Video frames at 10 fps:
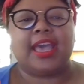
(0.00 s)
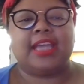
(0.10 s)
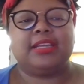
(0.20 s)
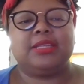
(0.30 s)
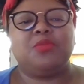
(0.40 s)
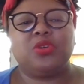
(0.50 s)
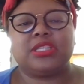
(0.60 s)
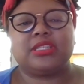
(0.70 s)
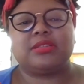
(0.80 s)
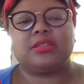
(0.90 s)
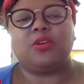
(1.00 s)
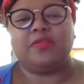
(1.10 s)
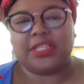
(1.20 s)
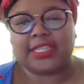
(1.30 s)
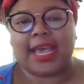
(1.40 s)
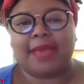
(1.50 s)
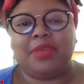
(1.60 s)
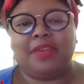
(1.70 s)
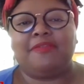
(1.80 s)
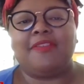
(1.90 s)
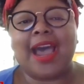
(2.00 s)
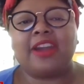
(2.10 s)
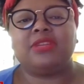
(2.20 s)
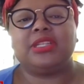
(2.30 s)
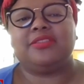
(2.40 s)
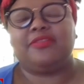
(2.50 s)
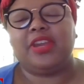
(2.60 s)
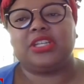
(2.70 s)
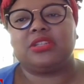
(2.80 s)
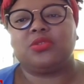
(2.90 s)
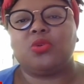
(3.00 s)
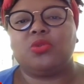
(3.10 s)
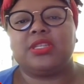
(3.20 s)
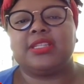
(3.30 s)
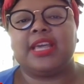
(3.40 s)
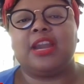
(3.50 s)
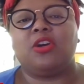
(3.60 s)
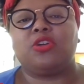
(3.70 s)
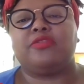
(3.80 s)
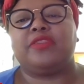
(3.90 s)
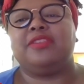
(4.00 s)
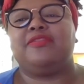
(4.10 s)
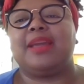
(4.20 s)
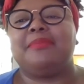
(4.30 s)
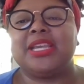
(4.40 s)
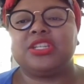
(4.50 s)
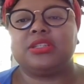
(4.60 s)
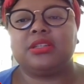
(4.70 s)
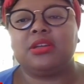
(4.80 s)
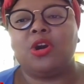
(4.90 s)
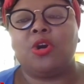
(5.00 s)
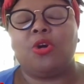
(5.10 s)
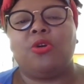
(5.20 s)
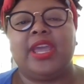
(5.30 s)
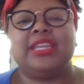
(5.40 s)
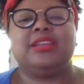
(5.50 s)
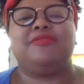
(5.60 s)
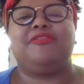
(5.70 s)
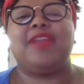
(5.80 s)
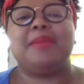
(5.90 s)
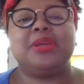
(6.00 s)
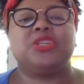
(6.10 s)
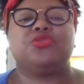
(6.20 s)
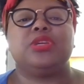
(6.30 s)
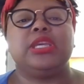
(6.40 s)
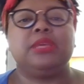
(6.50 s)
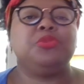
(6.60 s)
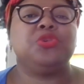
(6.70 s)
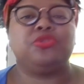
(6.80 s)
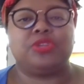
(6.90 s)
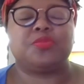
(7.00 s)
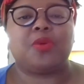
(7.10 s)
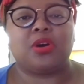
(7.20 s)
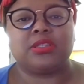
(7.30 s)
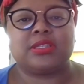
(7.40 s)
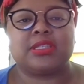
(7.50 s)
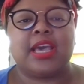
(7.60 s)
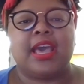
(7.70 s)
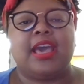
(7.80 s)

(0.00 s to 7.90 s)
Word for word: And most of the time, a viral infection causes a lot of inflammation or an inflammatory immune response.